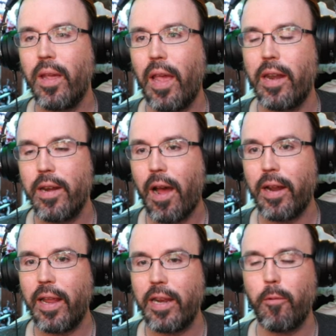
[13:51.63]
and not
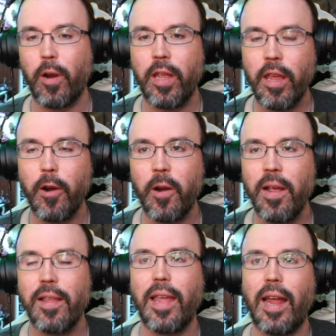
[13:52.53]
anywhere here,
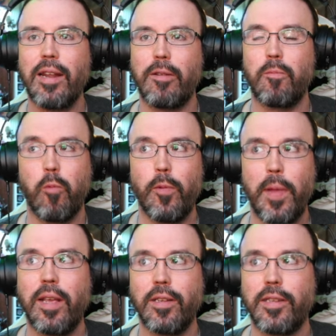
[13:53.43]
that it would
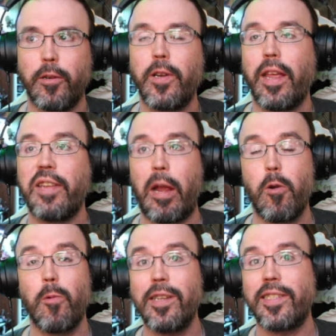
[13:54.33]
be considered a
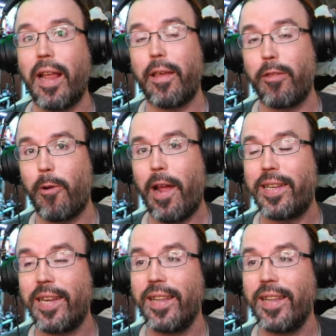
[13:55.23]
terroristic threat.